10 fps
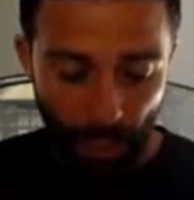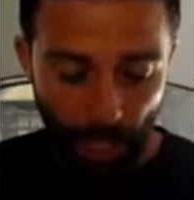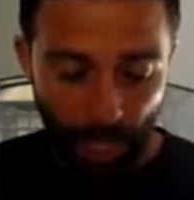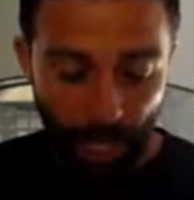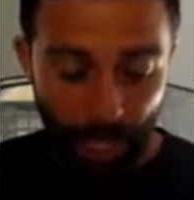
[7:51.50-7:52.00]

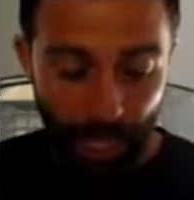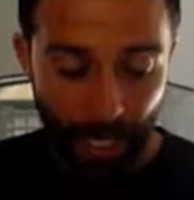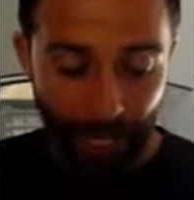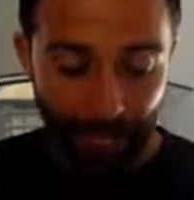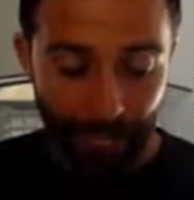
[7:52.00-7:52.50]

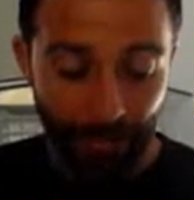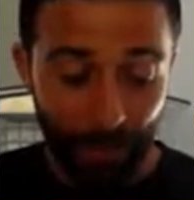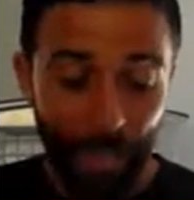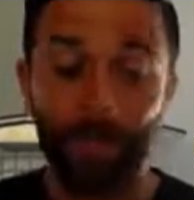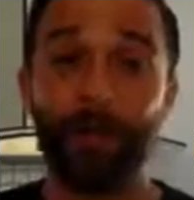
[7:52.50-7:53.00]
And
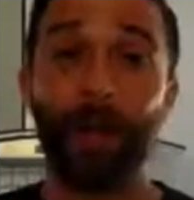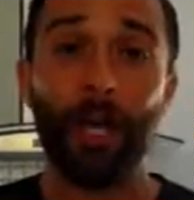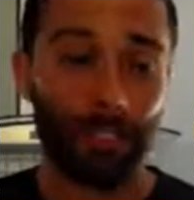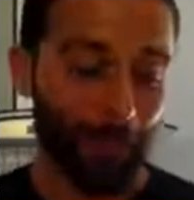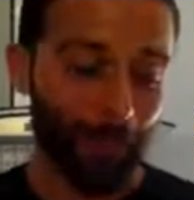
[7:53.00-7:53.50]
Fernando,
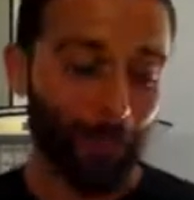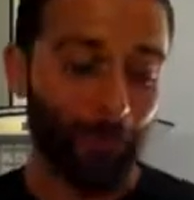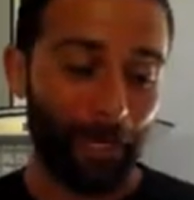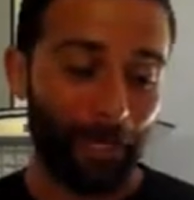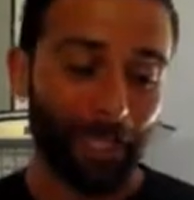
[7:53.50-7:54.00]
awesome. So
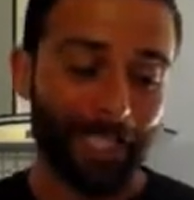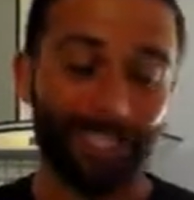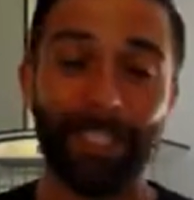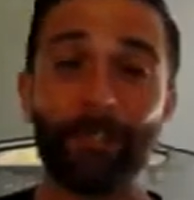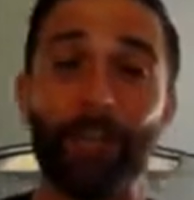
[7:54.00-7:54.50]
check
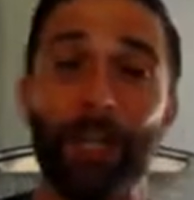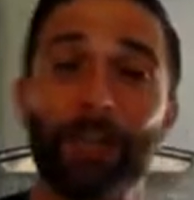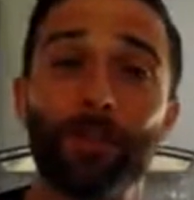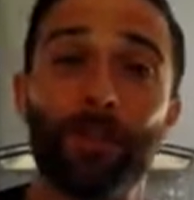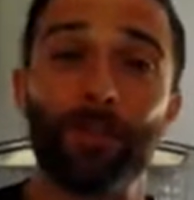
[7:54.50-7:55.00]
this out. So
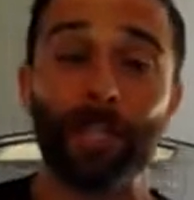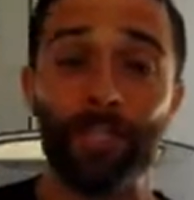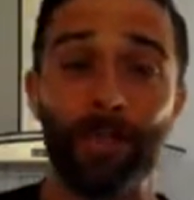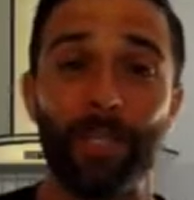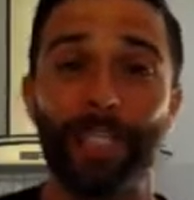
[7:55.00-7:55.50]
Fernando's one of my
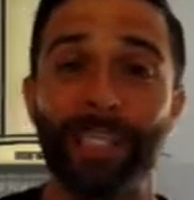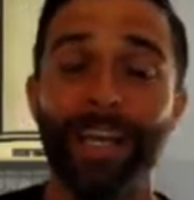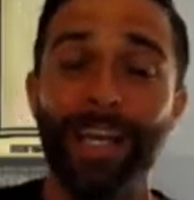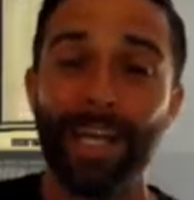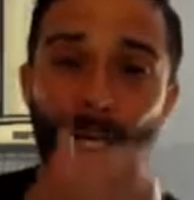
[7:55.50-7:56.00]

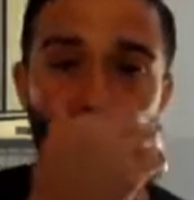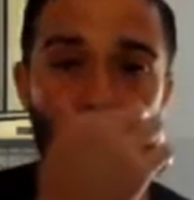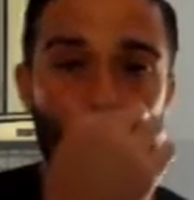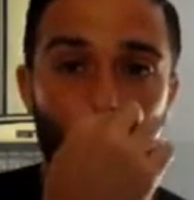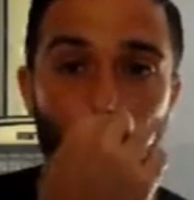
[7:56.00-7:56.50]
students.
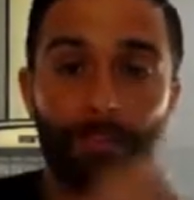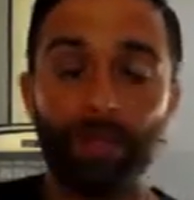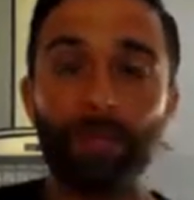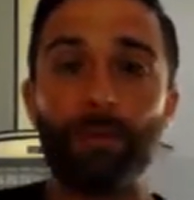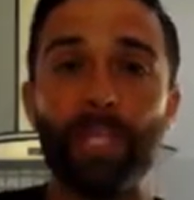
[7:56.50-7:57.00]
He's
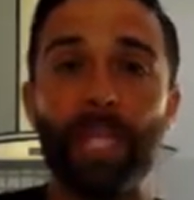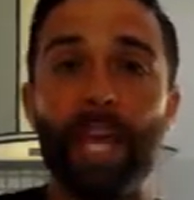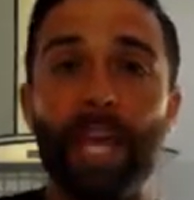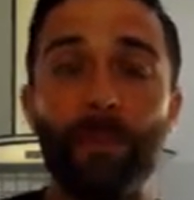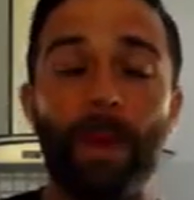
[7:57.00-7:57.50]
been through the
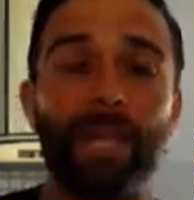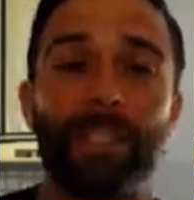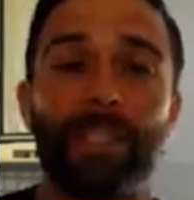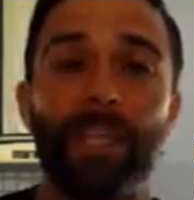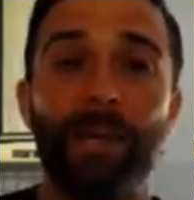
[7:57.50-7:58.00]

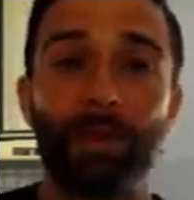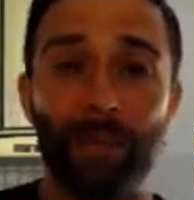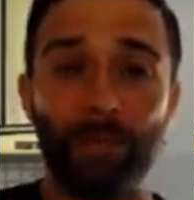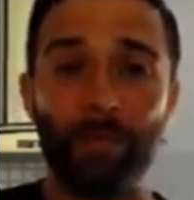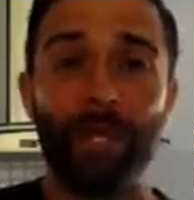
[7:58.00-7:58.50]
AMS
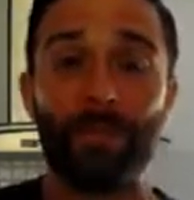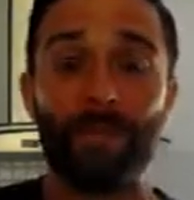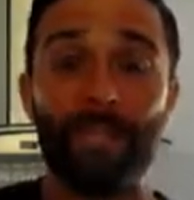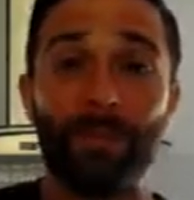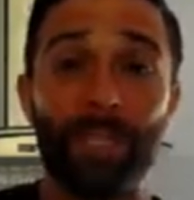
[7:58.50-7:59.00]
profit
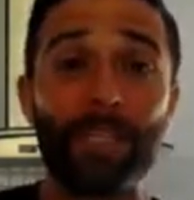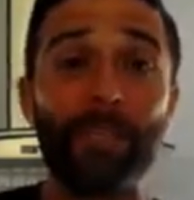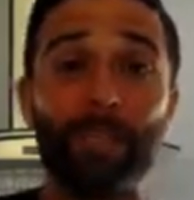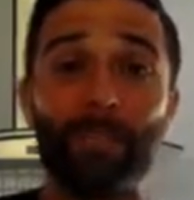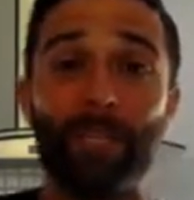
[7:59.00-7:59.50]
pipeline, but he's
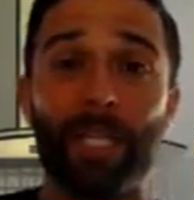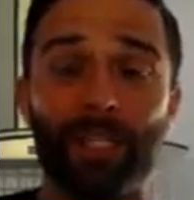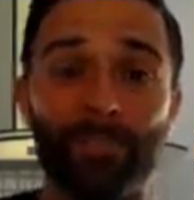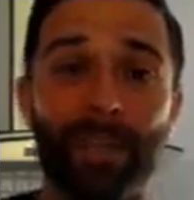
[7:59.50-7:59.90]
also become